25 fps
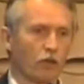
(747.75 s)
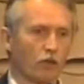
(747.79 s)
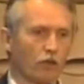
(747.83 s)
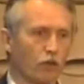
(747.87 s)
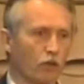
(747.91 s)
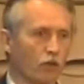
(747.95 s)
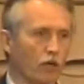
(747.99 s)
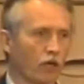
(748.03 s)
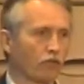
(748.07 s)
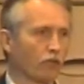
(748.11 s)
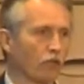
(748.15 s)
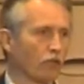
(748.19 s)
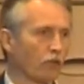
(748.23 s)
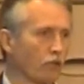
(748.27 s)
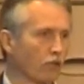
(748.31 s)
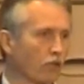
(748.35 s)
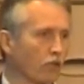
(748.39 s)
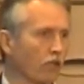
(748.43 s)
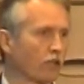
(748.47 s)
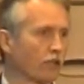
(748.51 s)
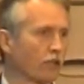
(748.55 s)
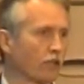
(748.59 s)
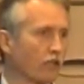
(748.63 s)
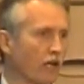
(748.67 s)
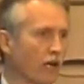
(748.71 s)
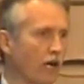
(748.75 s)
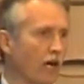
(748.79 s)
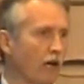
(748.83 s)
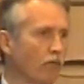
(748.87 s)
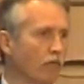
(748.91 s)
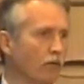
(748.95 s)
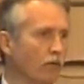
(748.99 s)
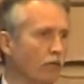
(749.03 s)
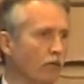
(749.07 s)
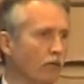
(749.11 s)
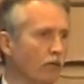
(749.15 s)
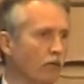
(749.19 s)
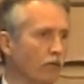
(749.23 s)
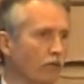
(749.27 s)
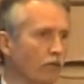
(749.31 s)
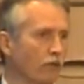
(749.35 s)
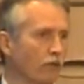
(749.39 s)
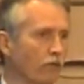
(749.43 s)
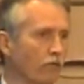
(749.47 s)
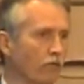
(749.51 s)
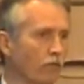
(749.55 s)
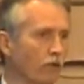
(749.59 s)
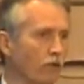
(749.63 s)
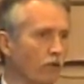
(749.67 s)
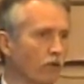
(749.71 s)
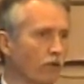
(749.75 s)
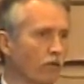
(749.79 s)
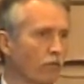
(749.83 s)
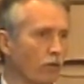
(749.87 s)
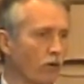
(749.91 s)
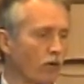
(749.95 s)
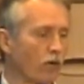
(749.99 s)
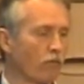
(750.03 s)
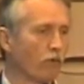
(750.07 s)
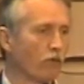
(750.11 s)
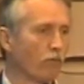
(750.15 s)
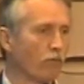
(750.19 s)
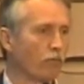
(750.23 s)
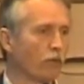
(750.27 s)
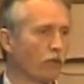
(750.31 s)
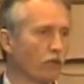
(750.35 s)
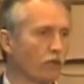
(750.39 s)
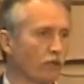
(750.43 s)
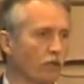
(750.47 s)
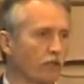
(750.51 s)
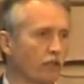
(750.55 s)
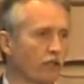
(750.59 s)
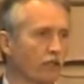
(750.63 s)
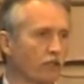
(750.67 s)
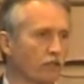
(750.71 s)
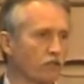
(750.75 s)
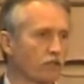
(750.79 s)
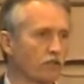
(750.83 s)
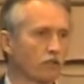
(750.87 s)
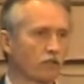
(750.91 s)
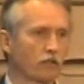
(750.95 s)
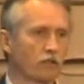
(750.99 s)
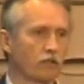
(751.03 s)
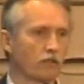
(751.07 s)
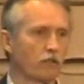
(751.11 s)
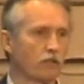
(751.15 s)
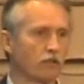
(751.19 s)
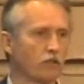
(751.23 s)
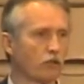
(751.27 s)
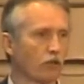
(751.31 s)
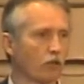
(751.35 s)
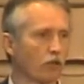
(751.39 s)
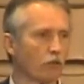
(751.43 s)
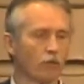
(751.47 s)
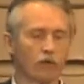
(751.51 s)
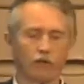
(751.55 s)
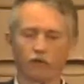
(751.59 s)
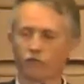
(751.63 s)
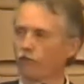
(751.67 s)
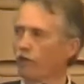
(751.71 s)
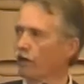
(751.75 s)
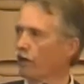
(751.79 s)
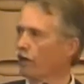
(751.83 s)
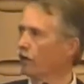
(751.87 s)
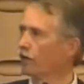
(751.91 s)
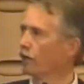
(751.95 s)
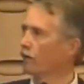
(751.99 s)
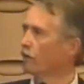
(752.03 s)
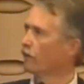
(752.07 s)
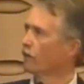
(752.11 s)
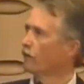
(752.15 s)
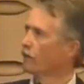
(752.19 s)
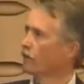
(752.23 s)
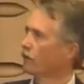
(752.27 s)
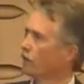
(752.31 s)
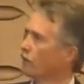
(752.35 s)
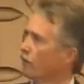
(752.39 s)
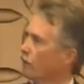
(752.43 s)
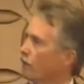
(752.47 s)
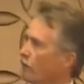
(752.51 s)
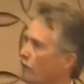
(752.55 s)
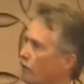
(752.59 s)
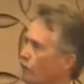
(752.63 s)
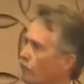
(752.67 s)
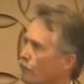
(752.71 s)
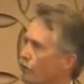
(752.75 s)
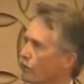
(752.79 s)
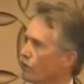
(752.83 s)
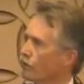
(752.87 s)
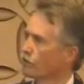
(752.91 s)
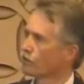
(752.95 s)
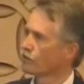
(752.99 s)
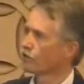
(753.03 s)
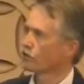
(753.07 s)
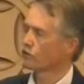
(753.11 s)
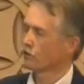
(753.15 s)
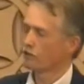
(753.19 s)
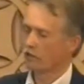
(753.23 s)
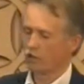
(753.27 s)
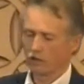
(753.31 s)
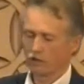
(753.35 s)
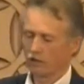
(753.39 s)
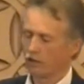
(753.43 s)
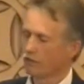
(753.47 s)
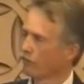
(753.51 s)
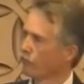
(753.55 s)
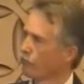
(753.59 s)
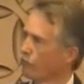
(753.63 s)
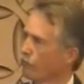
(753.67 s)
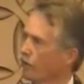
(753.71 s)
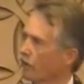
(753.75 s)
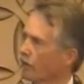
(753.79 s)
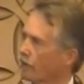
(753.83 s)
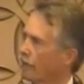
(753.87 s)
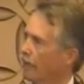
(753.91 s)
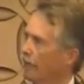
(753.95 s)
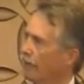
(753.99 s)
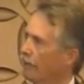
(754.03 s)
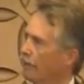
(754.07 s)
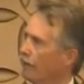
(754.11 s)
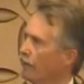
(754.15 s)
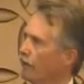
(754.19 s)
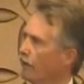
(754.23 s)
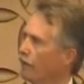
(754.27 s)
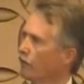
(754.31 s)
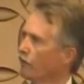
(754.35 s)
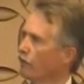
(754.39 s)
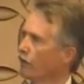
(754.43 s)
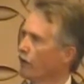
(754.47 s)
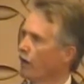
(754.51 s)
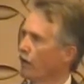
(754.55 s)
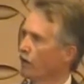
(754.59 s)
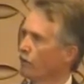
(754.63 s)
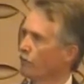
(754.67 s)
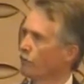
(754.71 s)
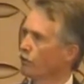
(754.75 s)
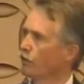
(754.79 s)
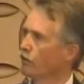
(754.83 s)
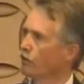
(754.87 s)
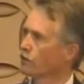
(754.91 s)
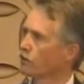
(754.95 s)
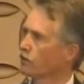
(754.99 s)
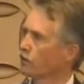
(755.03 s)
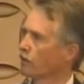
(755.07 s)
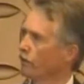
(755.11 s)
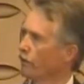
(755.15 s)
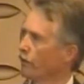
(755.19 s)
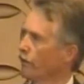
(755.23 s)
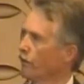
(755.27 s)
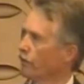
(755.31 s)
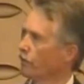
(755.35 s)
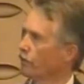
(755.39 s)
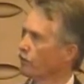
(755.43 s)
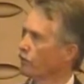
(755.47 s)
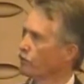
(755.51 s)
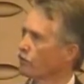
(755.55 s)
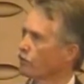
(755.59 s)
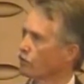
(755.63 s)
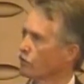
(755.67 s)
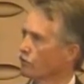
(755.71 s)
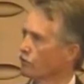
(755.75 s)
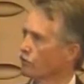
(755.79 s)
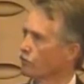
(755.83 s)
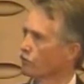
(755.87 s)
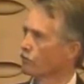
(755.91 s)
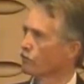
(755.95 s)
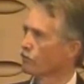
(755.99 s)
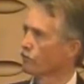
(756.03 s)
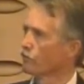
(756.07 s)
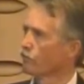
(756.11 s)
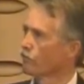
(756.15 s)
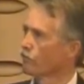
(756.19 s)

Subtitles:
You have to look at the common meter of the apartment building and determine if that is a candidate or not based on that usage.